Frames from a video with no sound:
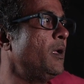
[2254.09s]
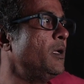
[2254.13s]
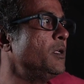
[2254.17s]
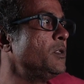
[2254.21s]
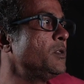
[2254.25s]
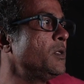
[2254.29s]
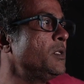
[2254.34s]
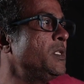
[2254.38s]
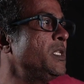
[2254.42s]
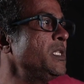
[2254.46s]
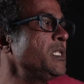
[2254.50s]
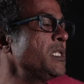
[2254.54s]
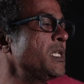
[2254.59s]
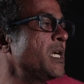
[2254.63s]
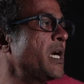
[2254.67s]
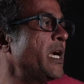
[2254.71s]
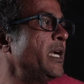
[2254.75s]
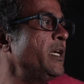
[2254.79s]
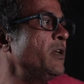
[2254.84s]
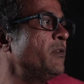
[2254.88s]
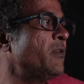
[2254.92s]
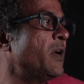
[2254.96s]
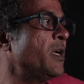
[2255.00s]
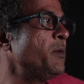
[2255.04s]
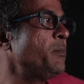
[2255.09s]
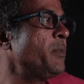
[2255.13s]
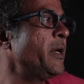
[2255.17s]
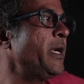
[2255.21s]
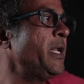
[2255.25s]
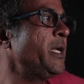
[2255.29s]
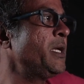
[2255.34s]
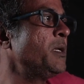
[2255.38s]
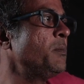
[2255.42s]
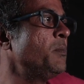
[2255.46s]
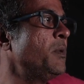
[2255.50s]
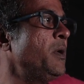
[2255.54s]
So this kind of
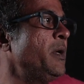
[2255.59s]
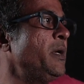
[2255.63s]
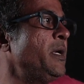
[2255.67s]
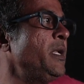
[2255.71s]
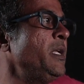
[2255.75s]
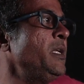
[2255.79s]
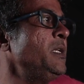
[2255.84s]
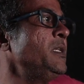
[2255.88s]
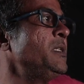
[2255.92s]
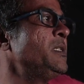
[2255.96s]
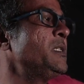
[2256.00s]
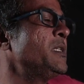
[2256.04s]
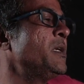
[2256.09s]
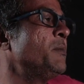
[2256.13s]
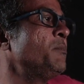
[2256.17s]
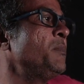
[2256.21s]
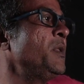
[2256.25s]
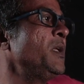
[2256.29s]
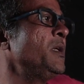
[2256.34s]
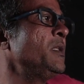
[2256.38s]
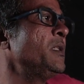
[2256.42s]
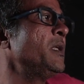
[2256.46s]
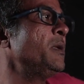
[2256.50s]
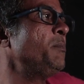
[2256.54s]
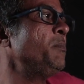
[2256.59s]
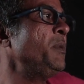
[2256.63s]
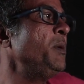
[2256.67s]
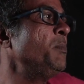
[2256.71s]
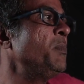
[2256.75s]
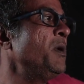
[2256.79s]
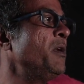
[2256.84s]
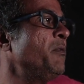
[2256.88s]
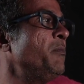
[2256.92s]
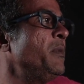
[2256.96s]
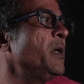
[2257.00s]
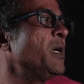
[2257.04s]
unpredictability is something that
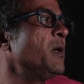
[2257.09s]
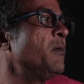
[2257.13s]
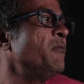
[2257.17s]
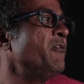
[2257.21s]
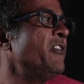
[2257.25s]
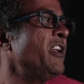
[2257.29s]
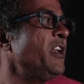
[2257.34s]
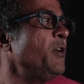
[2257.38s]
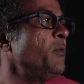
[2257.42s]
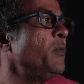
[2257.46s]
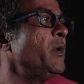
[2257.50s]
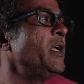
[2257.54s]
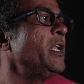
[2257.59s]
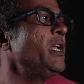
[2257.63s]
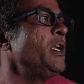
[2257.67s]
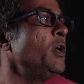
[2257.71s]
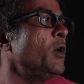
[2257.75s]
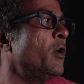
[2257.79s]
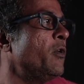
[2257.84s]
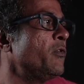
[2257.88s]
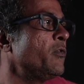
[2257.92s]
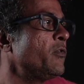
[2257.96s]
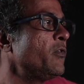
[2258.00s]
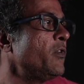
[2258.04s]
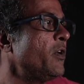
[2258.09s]
people have become very wary of,